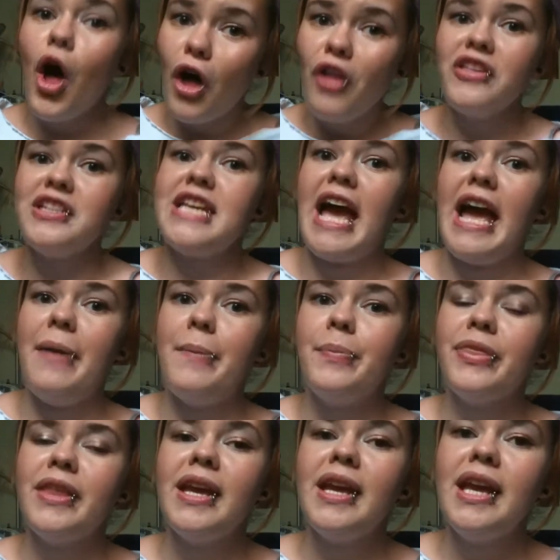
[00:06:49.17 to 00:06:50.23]
All the
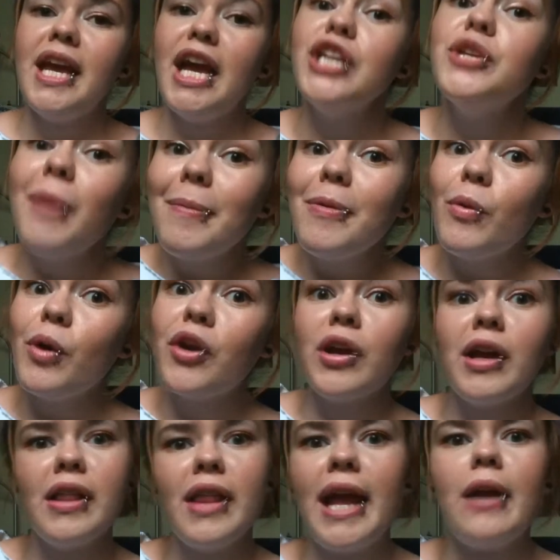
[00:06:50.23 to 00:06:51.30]
time. And you may be
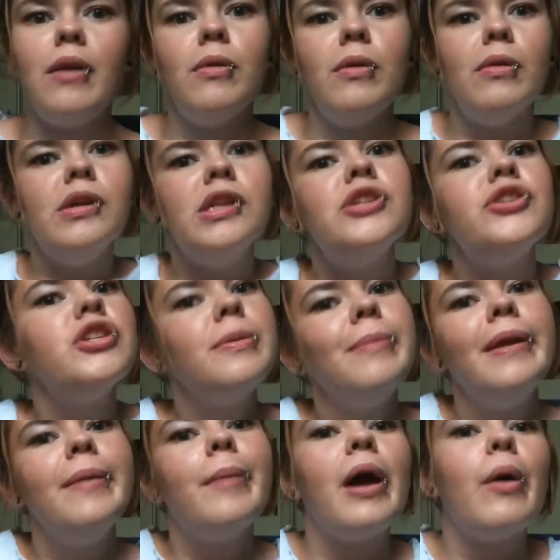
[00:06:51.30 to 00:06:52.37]
wondering, like, what does she
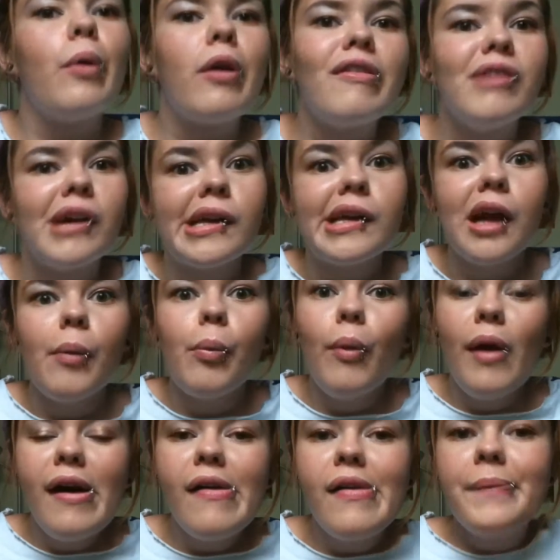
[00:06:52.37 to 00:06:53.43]
mean by we're fucking up?
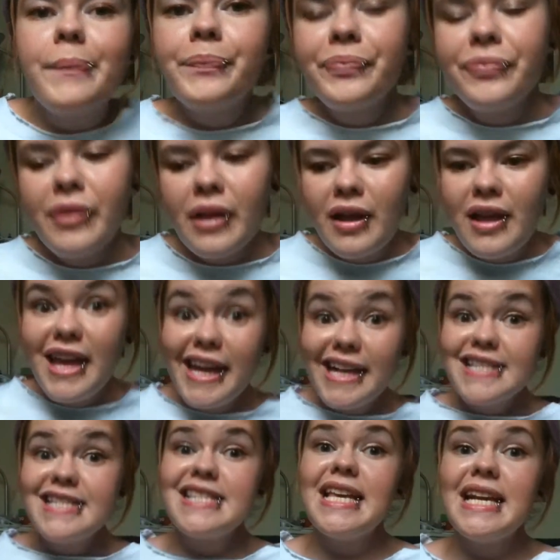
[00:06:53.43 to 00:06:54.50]
Well,
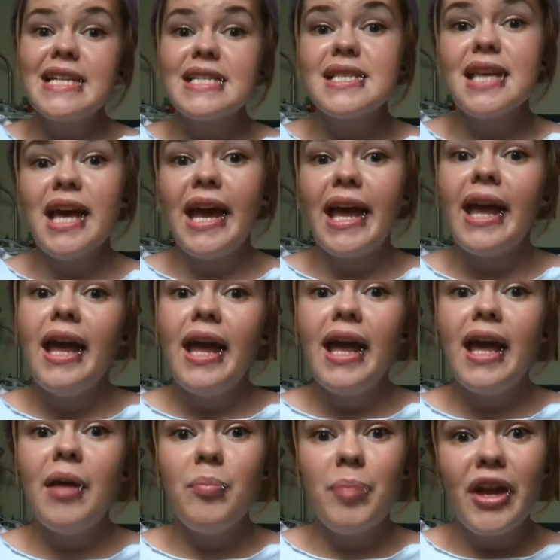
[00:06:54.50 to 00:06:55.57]
it's things like
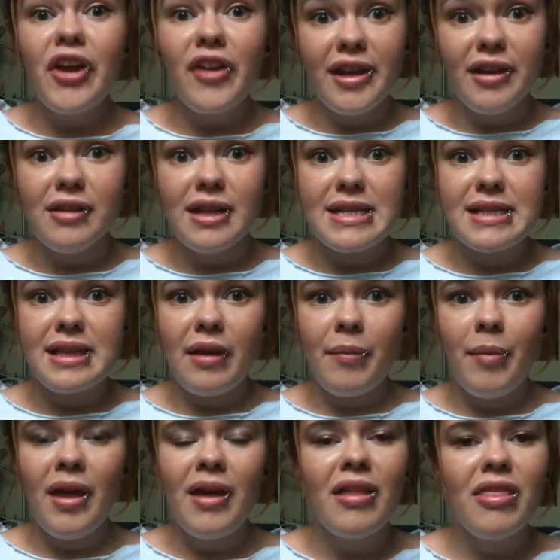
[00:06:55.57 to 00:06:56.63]

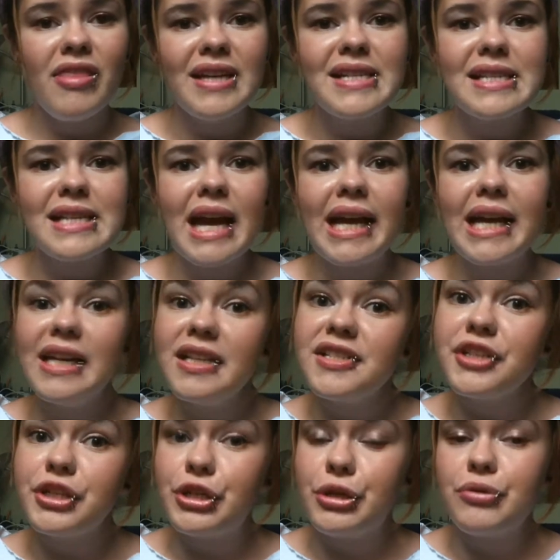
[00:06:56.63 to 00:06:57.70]
imperialism, things like
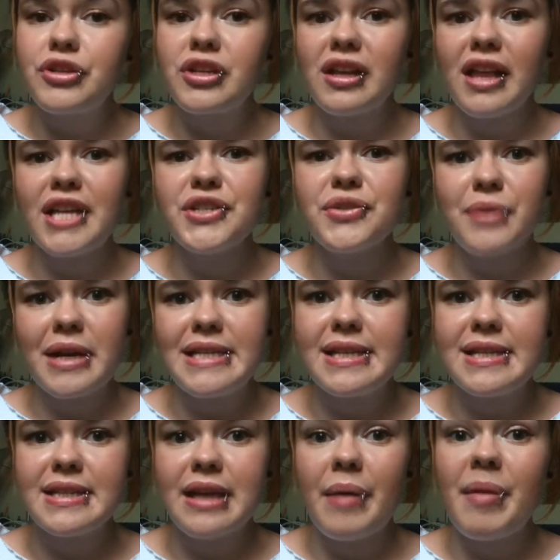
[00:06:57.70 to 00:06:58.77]
institutionalized
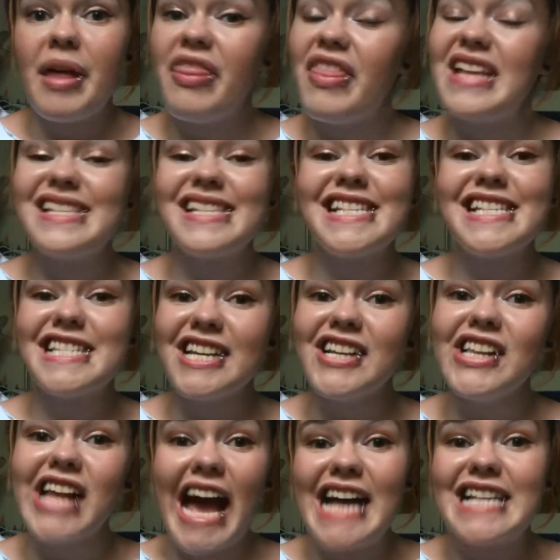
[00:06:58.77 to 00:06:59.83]
racism that
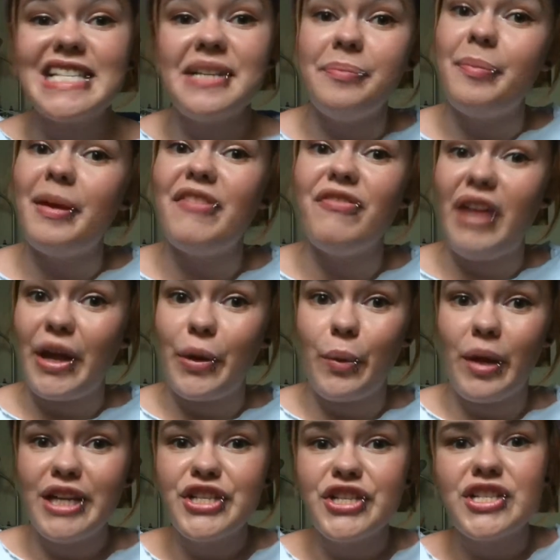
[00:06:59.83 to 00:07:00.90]
still hasn't been
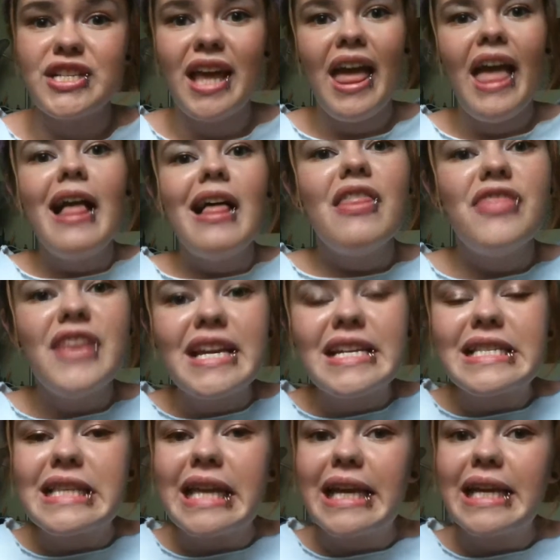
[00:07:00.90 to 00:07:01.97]
vanquished,
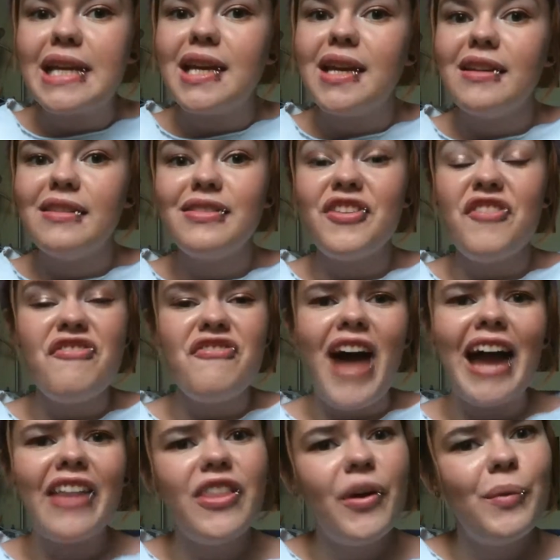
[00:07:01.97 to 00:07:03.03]
things like the
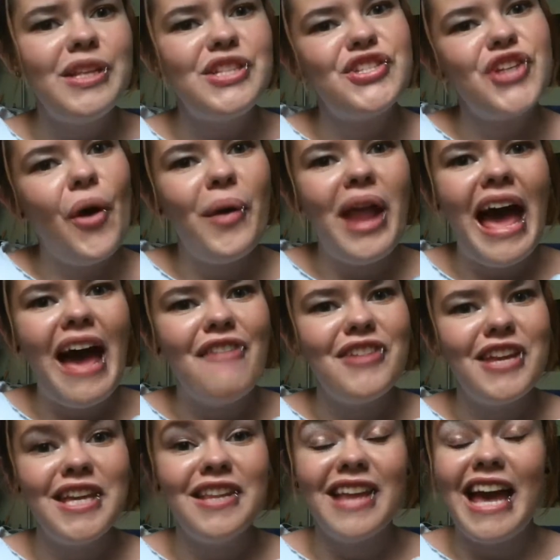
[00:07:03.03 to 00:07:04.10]
fact that we don't have
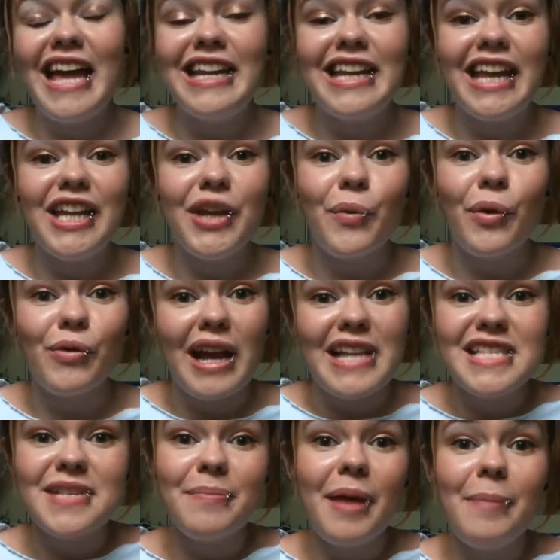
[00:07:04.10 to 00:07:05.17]
an equal
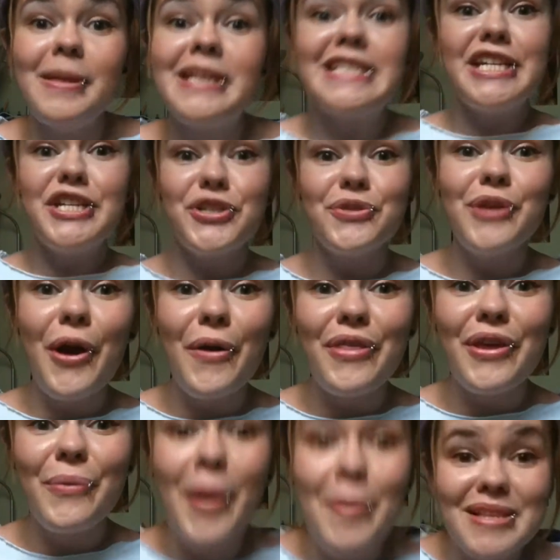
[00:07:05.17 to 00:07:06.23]
rights amendment. Did you know
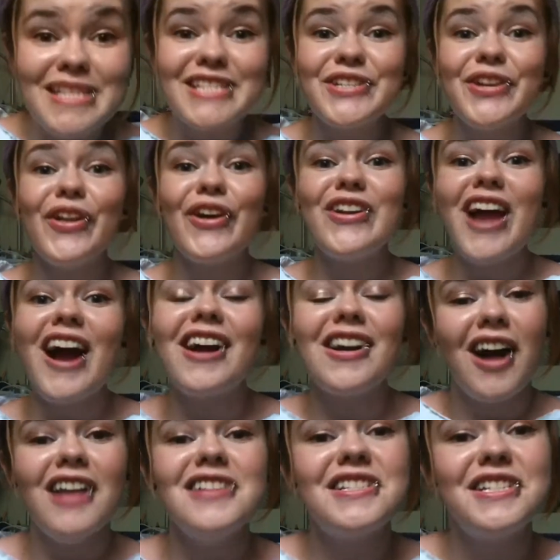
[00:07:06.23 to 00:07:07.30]
that women still are not
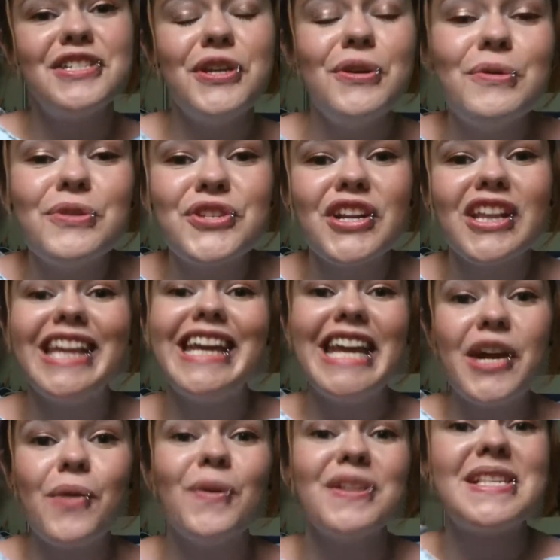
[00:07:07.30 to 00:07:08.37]
constitutionally
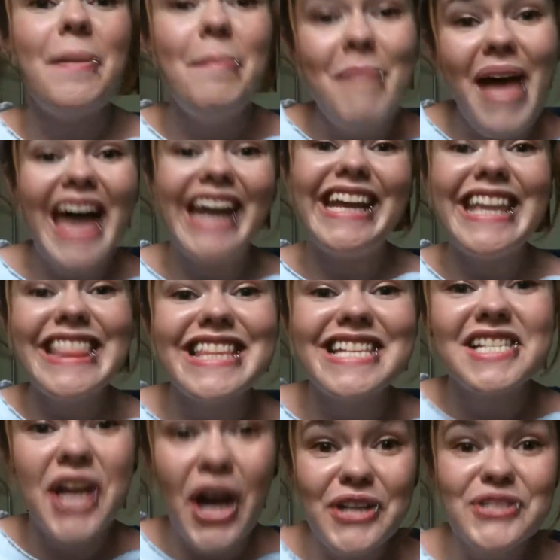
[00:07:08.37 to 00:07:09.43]
equal to men in
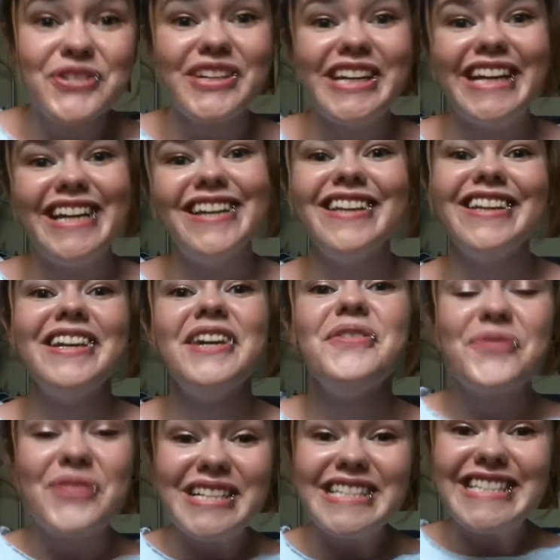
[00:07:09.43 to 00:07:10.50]
this country?
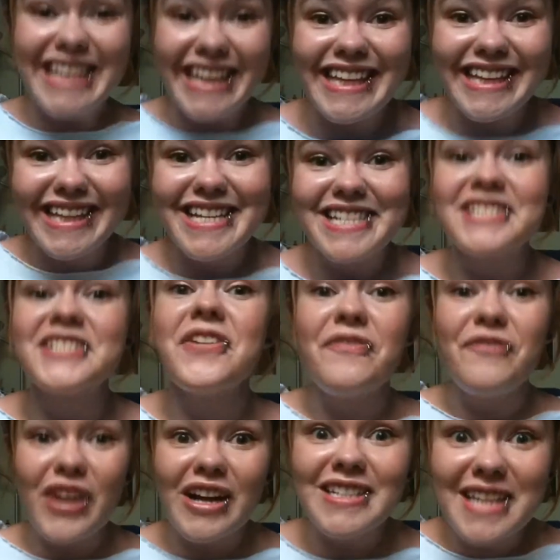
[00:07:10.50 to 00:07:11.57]
Ridiculous.
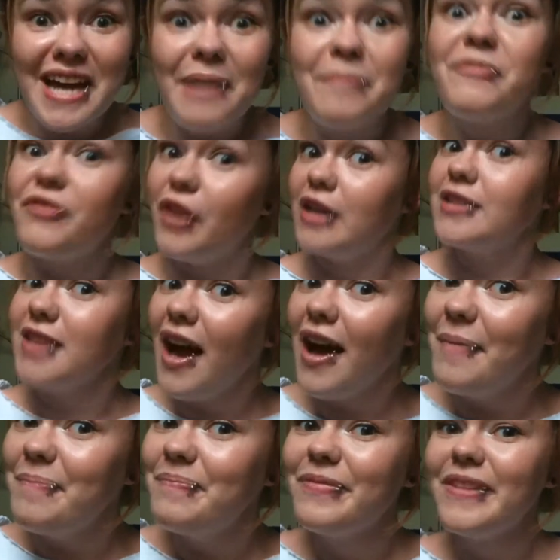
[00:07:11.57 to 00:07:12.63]
Fucked
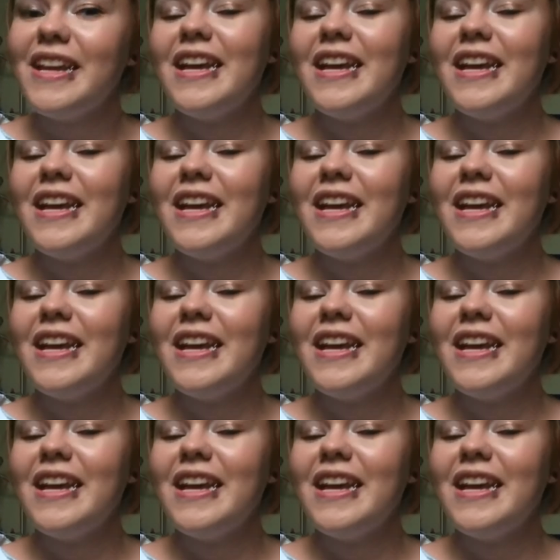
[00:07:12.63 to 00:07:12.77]
up.